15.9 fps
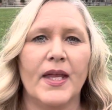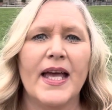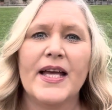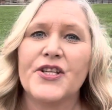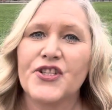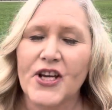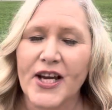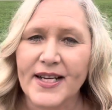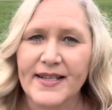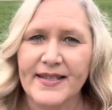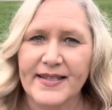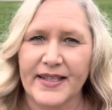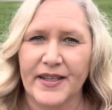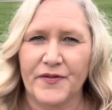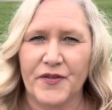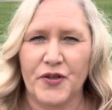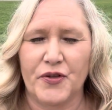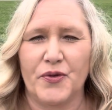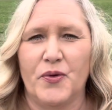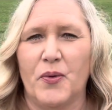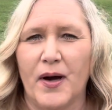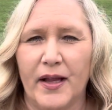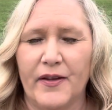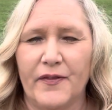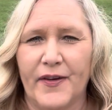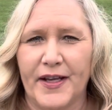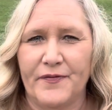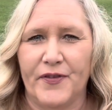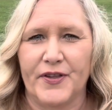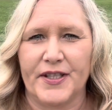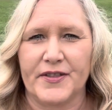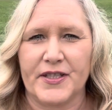Check to see if you qualify
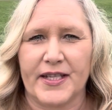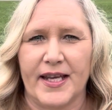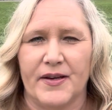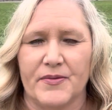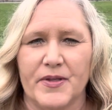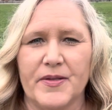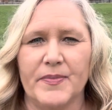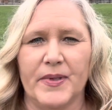for discounts.